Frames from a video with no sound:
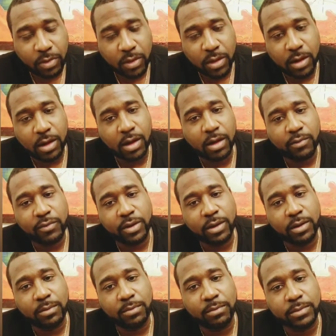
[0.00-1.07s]
of
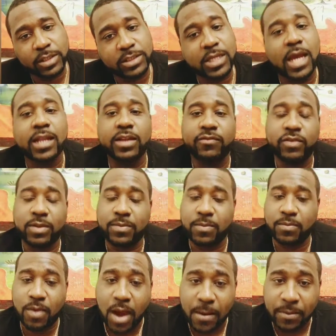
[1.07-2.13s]
deciding to flip a
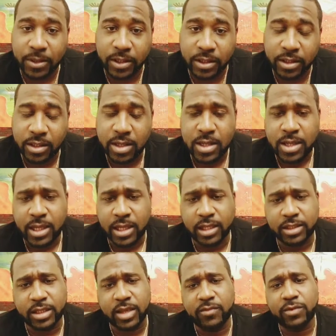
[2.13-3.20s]
property
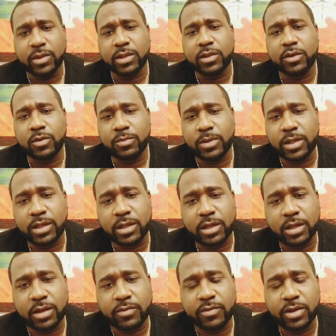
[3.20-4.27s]
and give you a little bit
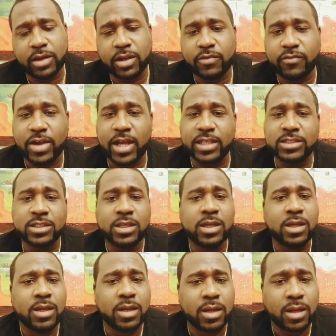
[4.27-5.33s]
of advice.
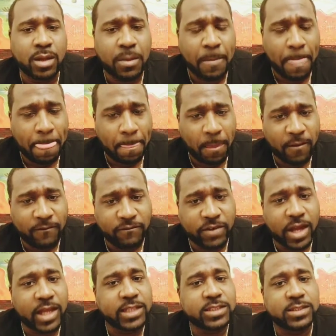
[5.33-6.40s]

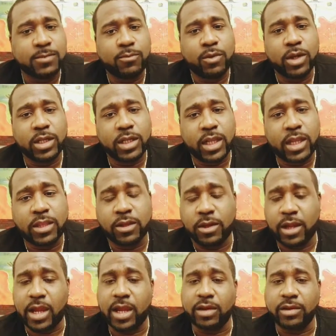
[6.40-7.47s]
Find someone in
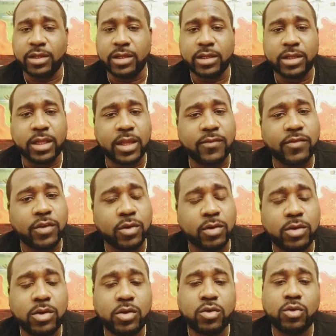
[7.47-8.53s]
your area. If you're
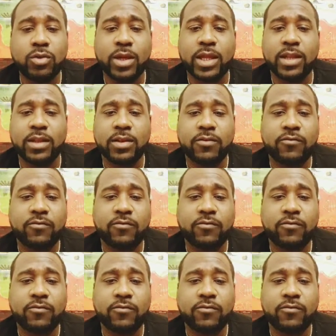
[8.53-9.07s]
new at